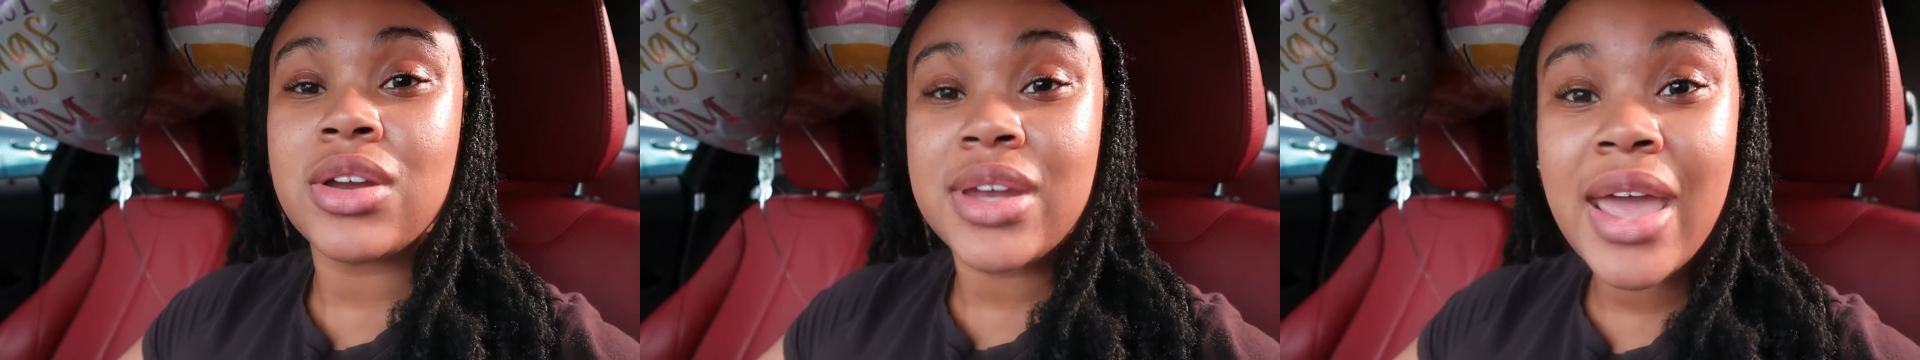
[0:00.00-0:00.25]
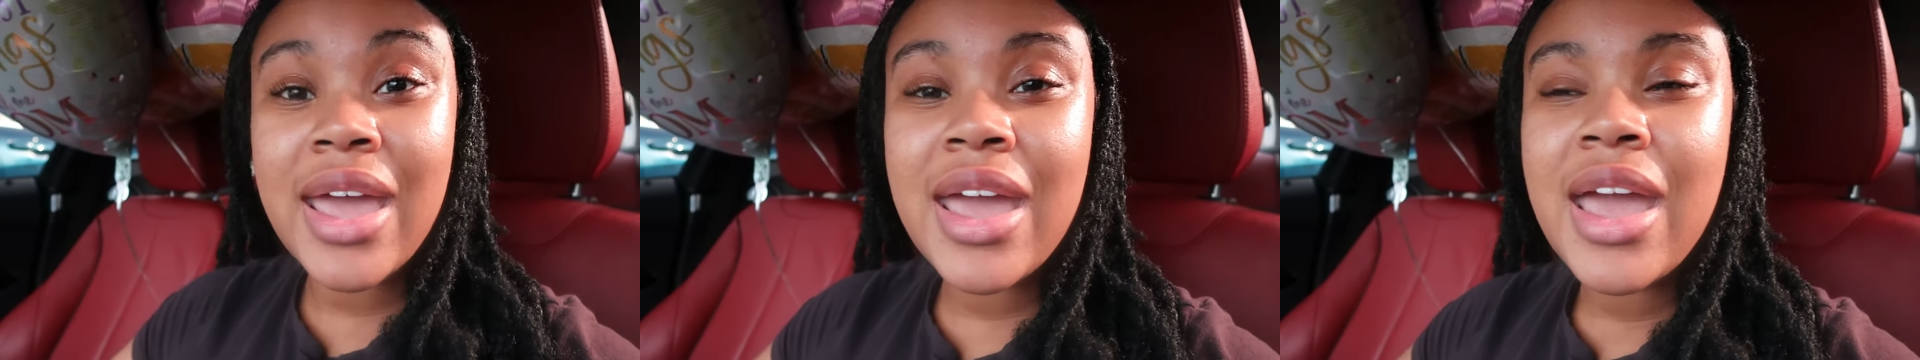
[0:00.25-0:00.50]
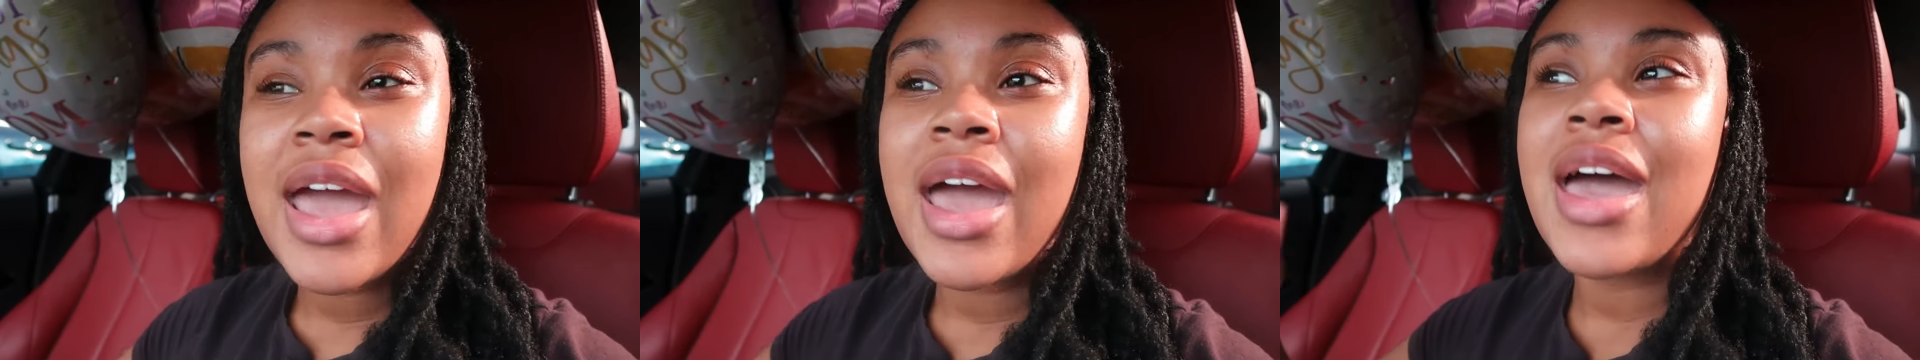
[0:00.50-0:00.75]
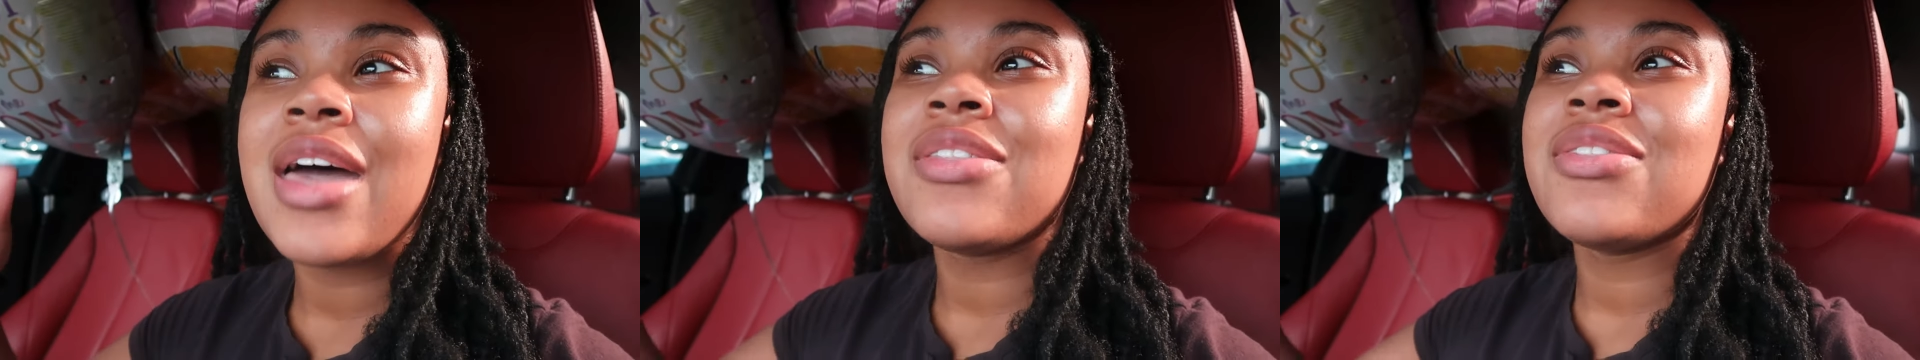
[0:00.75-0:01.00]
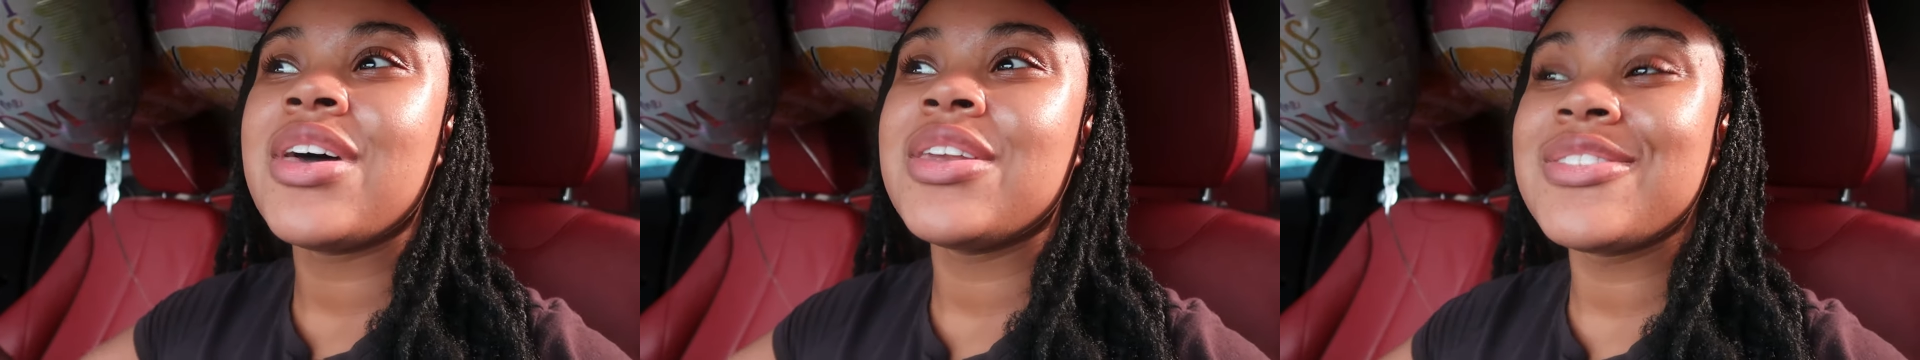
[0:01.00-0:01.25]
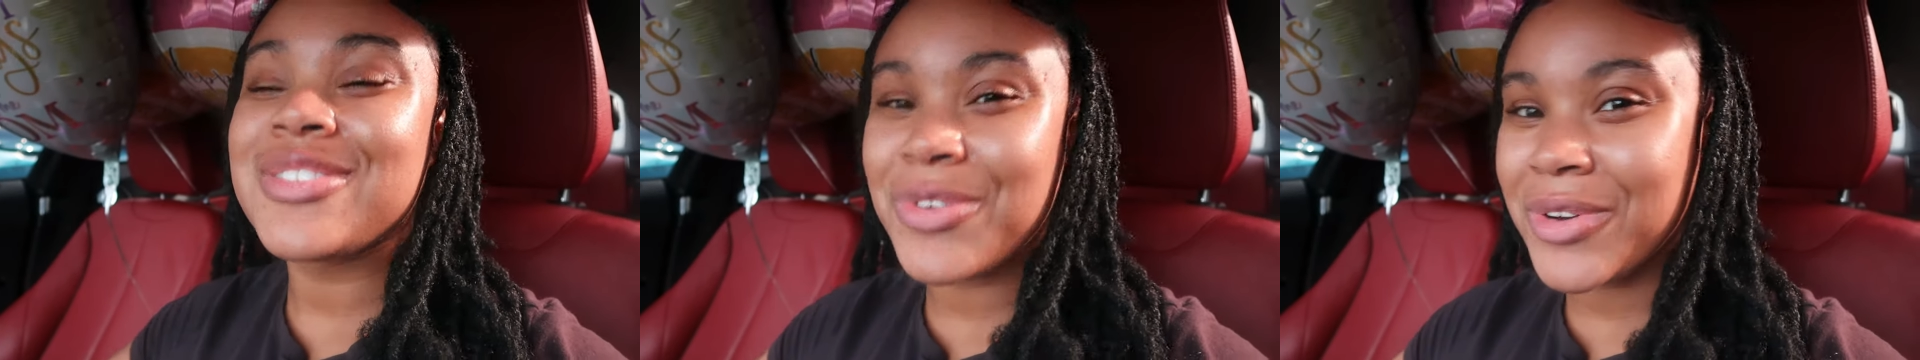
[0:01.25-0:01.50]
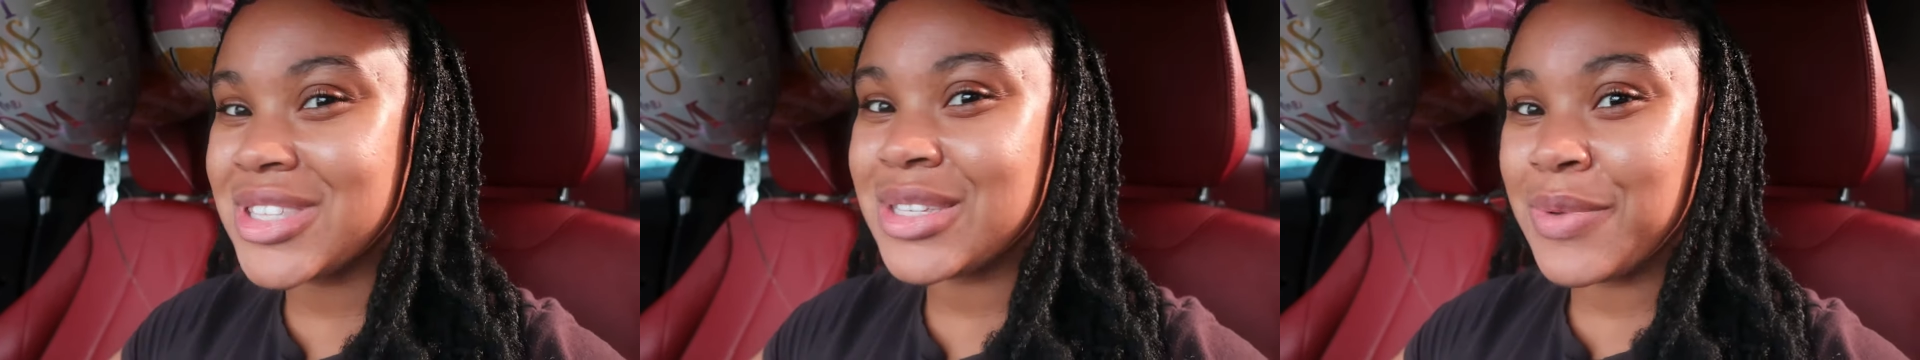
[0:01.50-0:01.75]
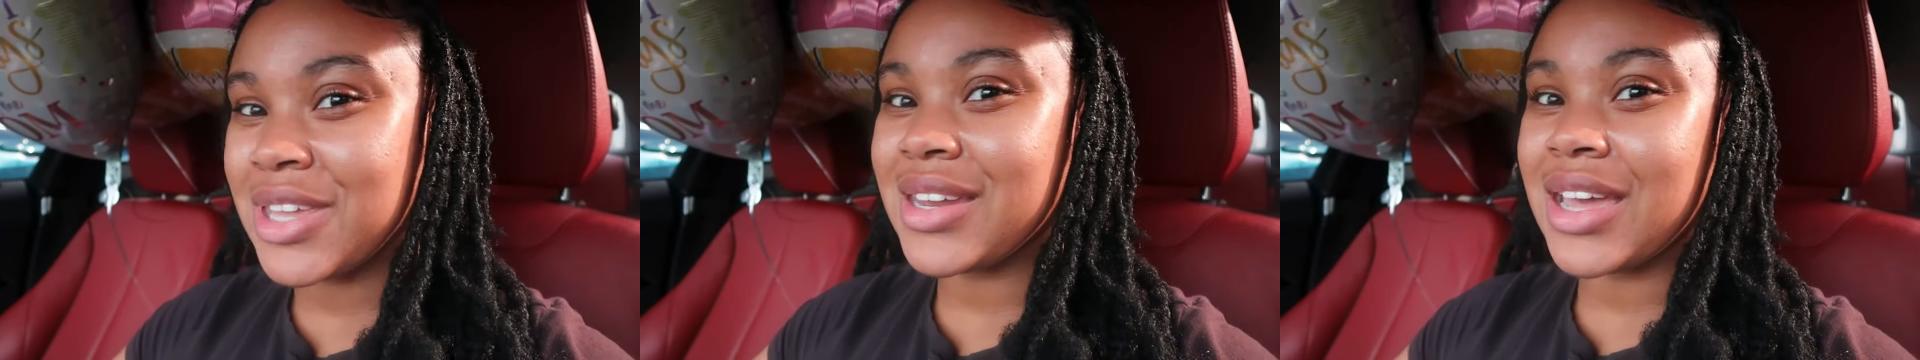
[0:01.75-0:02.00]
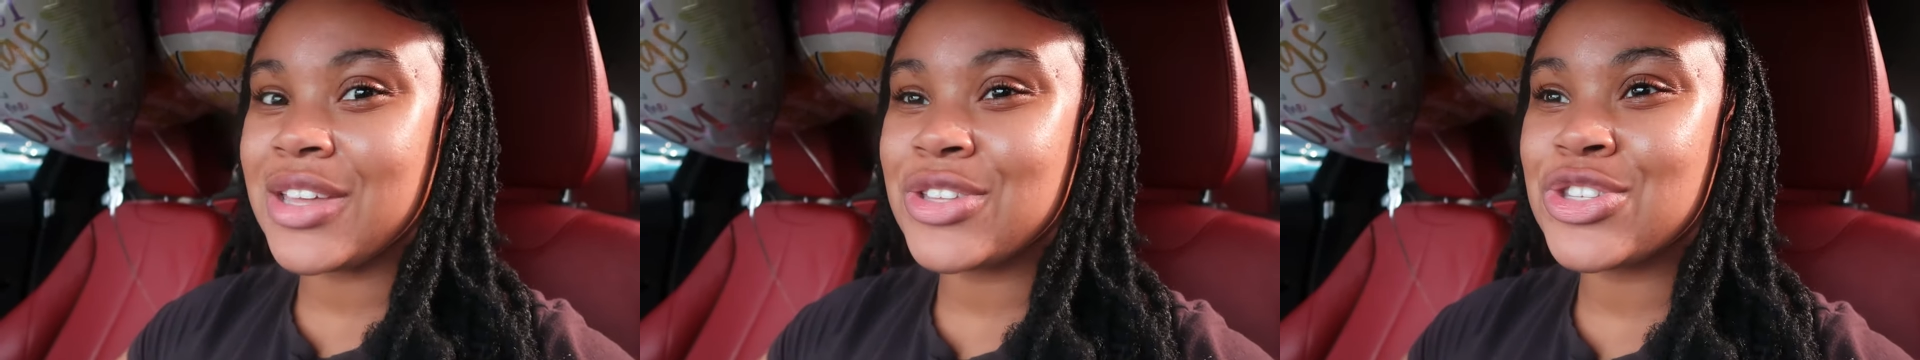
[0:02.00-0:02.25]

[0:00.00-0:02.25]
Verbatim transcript: day and then it's going to be night.